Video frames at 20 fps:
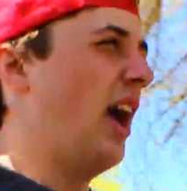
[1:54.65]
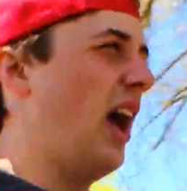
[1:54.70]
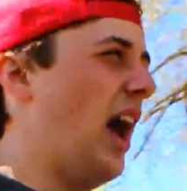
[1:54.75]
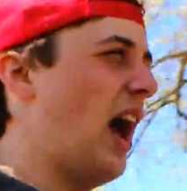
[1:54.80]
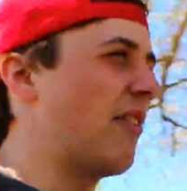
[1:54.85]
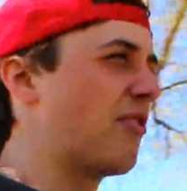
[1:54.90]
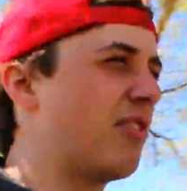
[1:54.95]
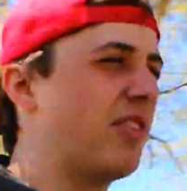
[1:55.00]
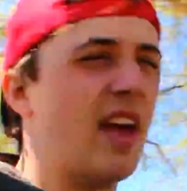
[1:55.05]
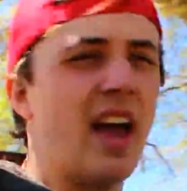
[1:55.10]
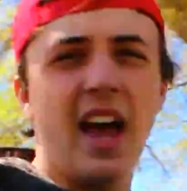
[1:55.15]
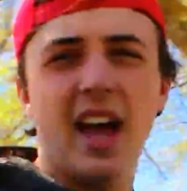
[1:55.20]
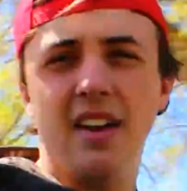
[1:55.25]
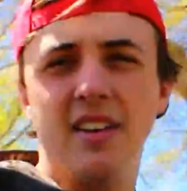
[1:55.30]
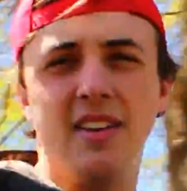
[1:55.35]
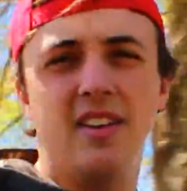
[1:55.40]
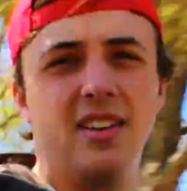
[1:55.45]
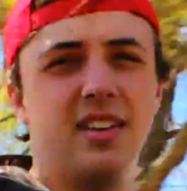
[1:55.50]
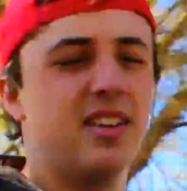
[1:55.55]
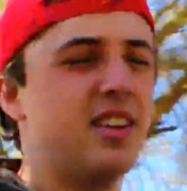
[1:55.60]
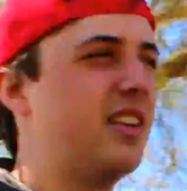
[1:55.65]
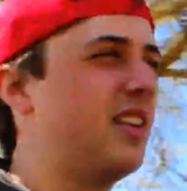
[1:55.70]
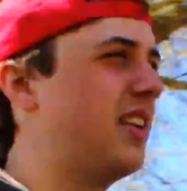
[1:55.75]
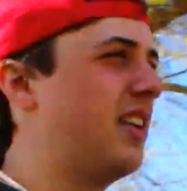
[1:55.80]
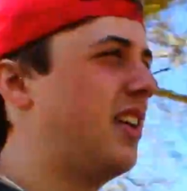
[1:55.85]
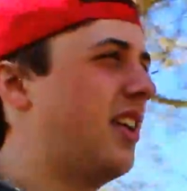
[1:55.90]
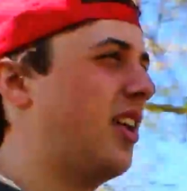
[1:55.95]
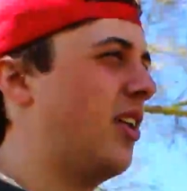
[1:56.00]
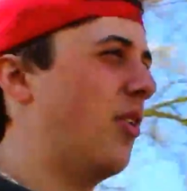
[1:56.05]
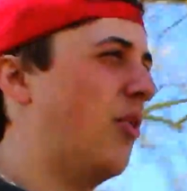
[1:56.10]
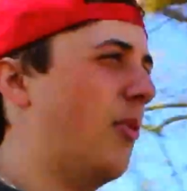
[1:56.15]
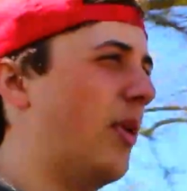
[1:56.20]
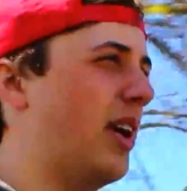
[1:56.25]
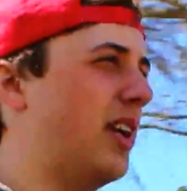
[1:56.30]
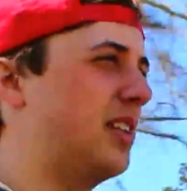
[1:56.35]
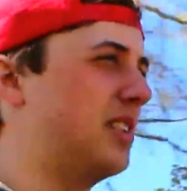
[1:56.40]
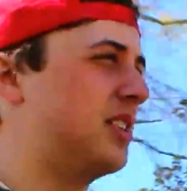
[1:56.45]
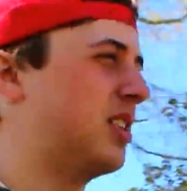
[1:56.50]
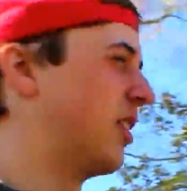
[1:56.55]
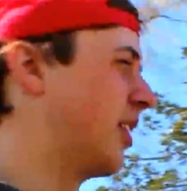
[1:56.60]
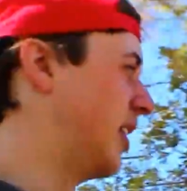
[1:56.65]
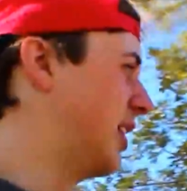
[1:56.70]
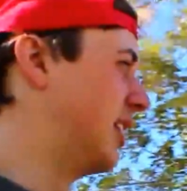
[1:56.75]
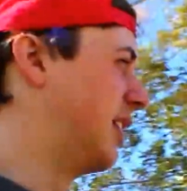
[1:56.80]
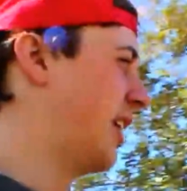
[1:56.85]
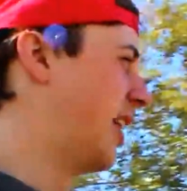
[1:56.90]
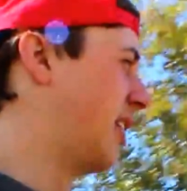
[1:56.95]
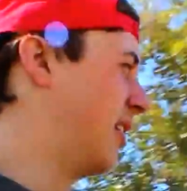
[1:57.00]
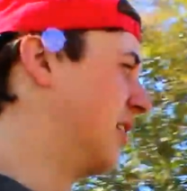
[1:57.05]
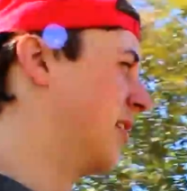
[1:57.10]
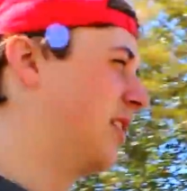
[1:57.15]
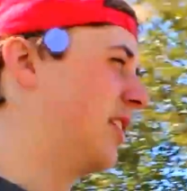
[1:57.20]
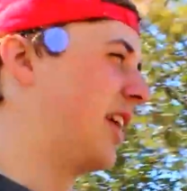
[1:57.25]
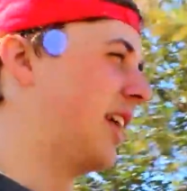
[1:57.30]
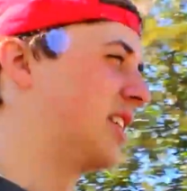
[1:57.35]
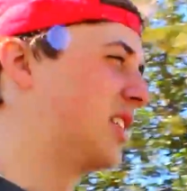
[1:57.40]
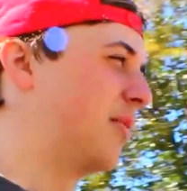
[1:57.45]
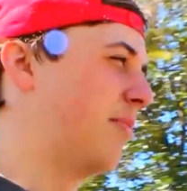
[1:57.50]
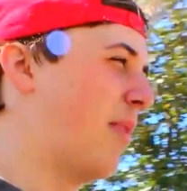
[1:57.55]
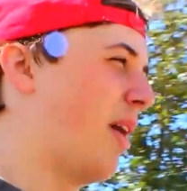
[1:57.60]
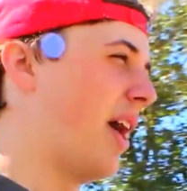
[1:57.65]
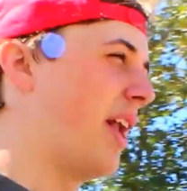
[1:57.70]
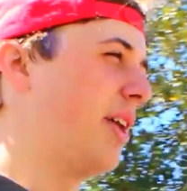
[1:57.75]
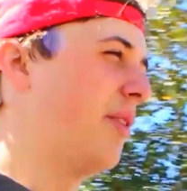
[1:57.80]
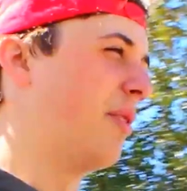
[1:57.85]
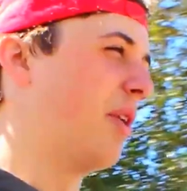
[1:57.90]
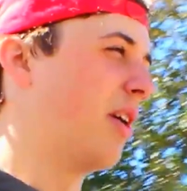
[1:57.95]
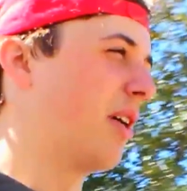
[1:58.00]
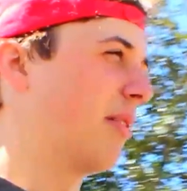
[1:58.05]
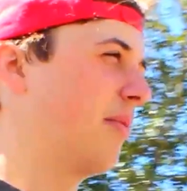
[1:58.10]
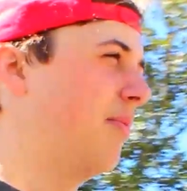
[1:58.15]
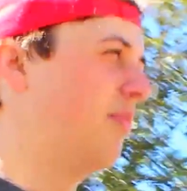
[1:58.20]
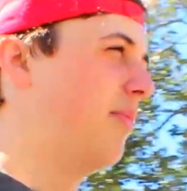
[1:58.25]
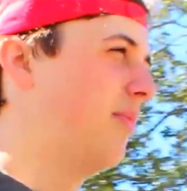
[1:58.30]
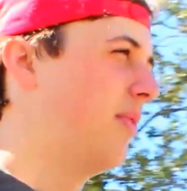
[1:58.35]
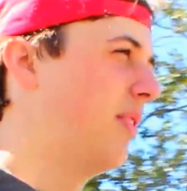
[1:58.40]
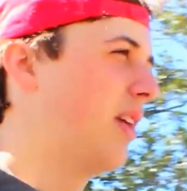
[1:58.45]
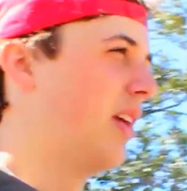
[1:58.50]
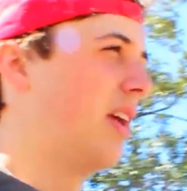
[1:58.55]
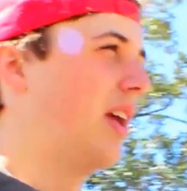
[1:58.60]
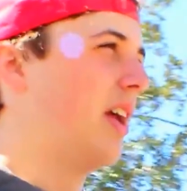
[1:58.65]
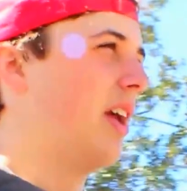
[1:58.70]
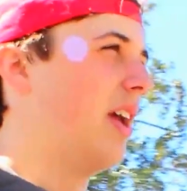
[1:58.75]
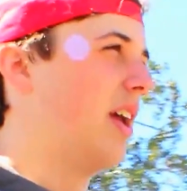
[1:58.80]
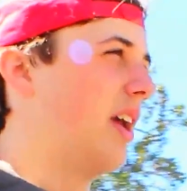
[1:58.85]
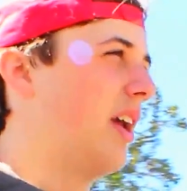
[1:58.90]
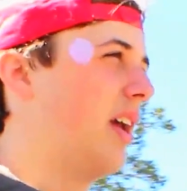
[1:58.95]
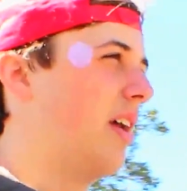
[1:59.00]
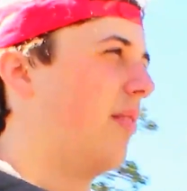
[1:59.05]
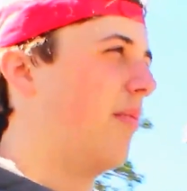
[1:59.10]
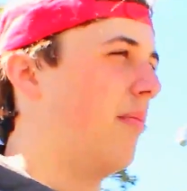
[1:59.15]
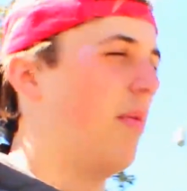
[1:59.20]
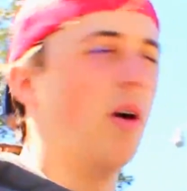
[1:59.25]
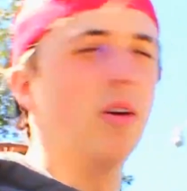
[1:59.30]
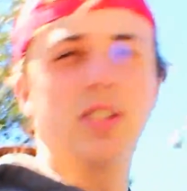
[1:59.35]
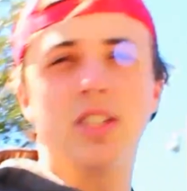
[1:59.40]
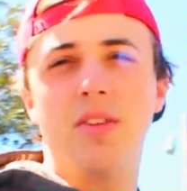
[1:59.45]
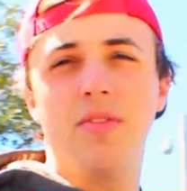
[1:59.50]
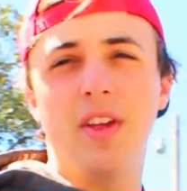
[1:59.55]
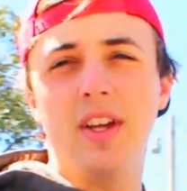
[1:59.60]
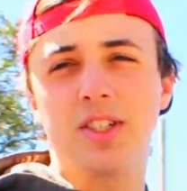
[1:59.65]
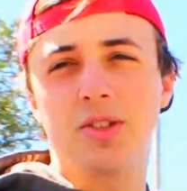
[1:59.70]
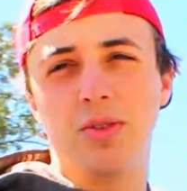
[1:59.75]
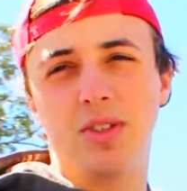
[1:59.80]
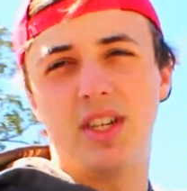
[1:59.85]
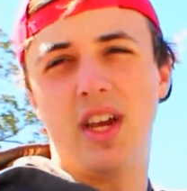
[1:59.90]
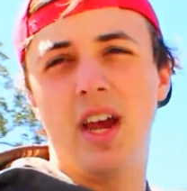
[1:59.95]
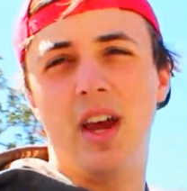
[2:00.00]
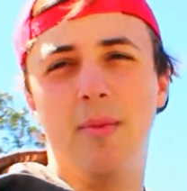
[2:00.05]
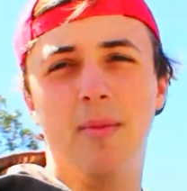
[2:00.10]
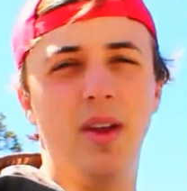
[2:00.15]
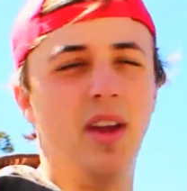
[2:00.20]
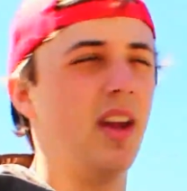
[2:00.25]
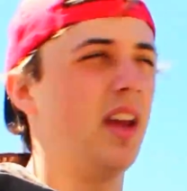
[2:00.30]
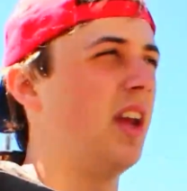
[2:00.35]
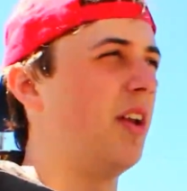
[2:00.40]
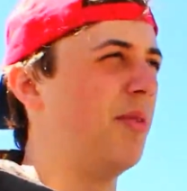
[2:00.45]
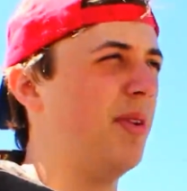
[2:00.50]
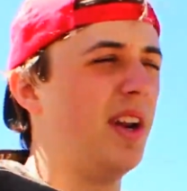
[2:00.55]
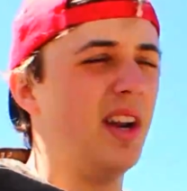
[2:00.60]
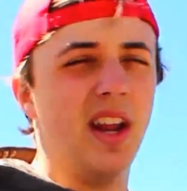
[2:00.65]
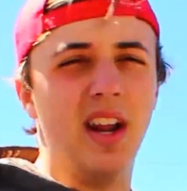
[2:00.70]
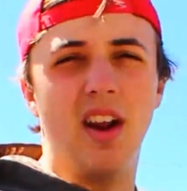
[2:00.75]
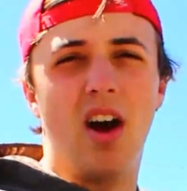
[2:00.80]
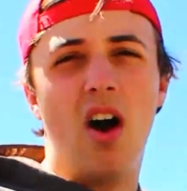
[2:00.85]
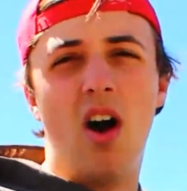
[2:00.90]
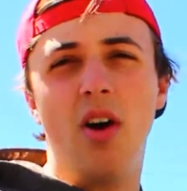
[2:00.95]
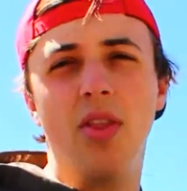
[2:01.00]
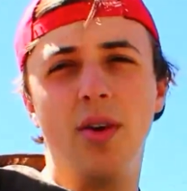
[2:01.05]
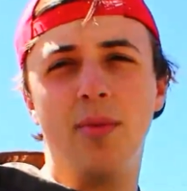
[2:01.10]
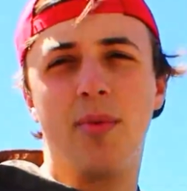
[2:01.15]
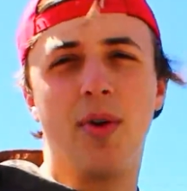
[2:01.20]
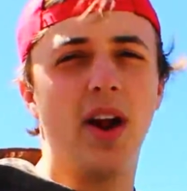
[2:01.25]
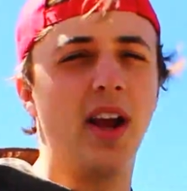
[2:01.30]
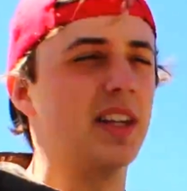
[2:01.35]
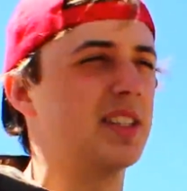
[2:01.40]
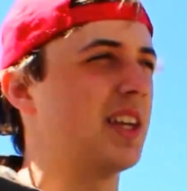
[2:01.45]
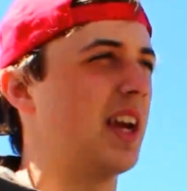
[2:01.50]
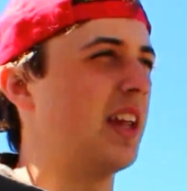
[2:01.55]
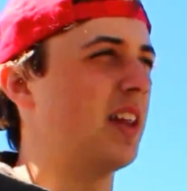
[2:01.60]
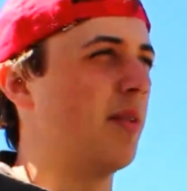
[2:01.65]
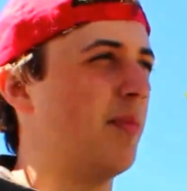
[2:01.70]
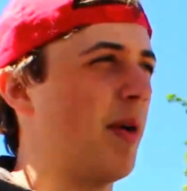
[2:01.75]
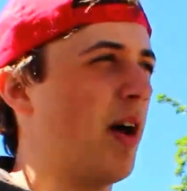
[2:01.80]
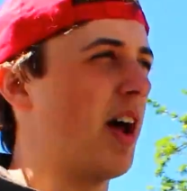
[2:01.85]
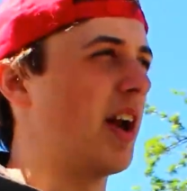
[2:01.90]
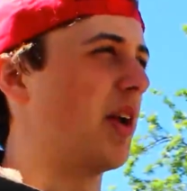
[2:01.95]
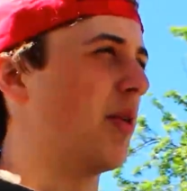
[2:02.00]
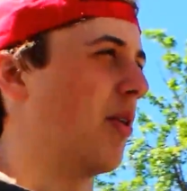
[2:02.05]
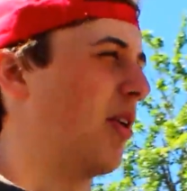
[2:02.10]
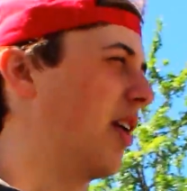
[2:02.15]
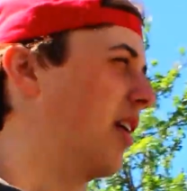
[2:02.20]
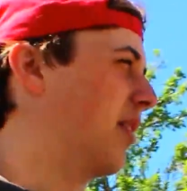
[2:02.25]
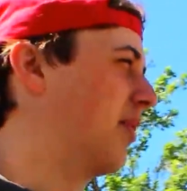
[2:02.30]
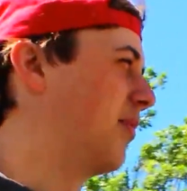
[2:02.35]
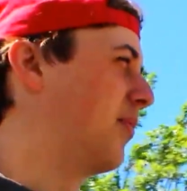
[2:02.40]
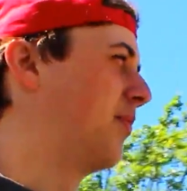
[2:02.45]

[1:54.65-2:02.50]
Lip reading: After that, went and took it and did some body work. Most of this was him. He redid all the brakes and the body work.